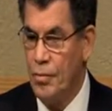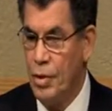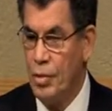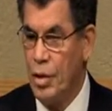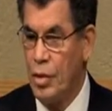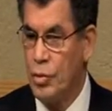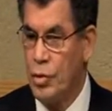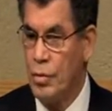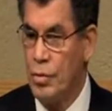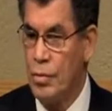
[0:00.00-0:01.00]
Is that
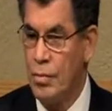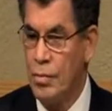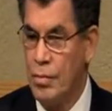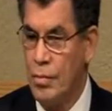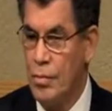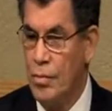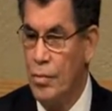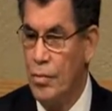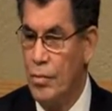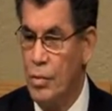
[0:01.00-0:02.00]
true?
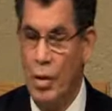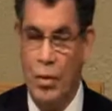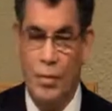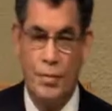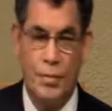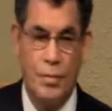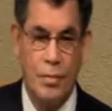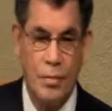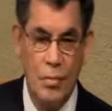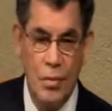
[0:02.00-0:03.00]
No.
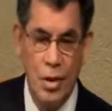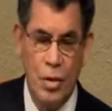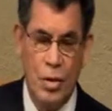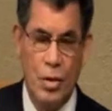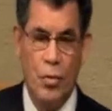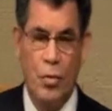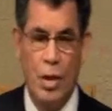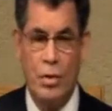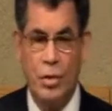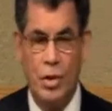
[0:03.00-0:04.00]
So
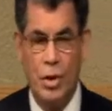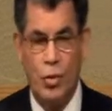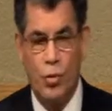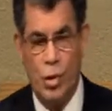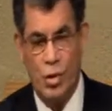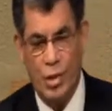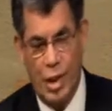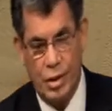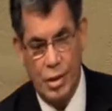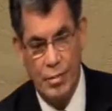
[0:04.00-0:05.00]
what do these words
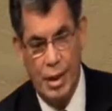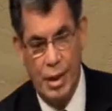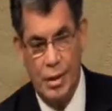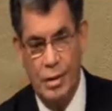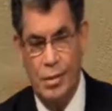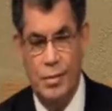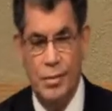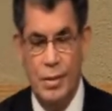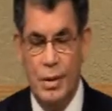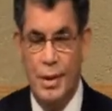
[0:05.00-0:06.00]
actually mean?
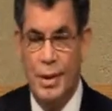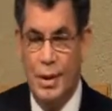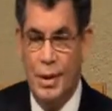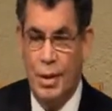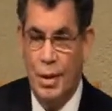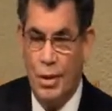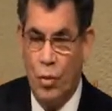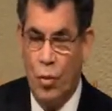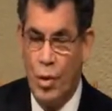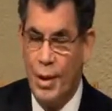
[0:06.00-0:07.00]

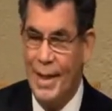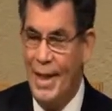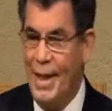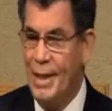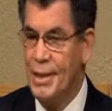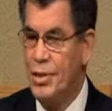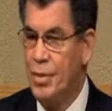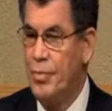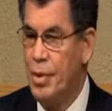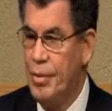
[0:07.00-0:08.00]
The word end
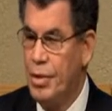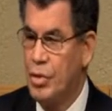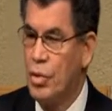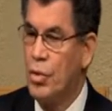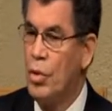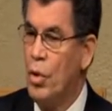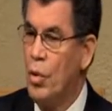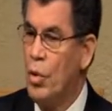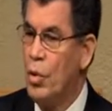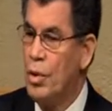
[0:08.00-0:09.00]
simply means the
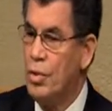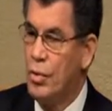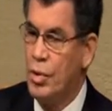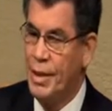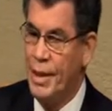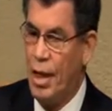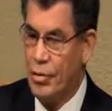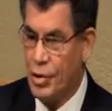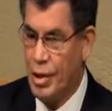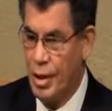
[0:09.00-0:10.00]
goal or the
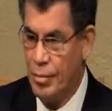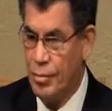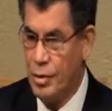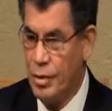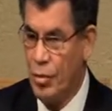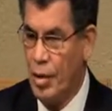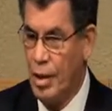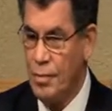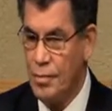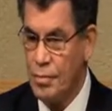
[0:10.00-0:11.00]
outcome. The
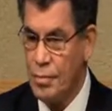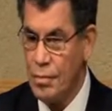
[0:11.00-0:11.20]
what?